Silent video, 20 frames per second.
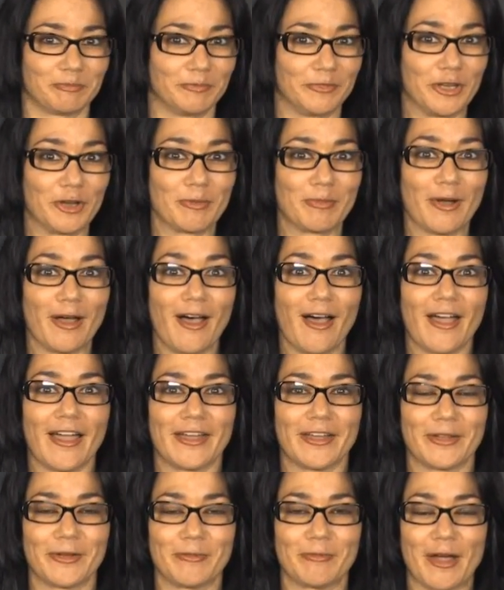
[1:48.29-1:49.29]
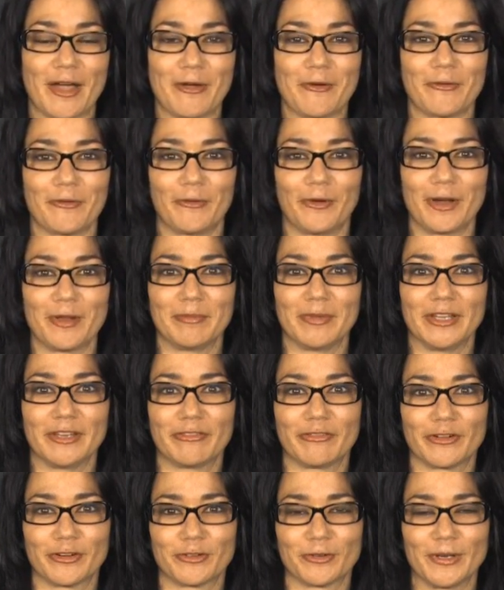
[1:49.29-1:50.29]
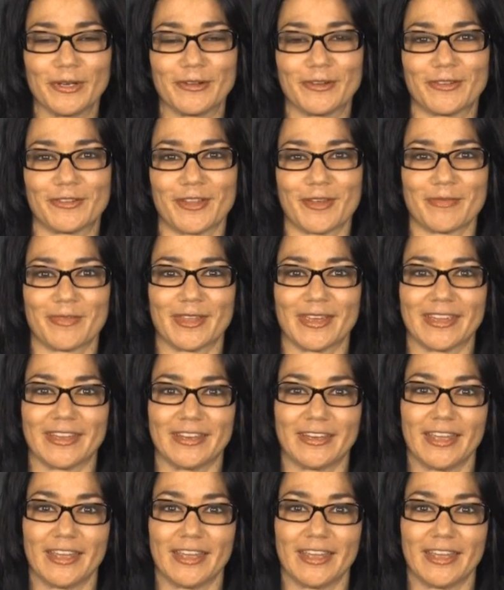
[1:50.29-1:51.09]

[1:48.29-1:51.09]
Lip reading: nearby who might want to meet you for a drink or something.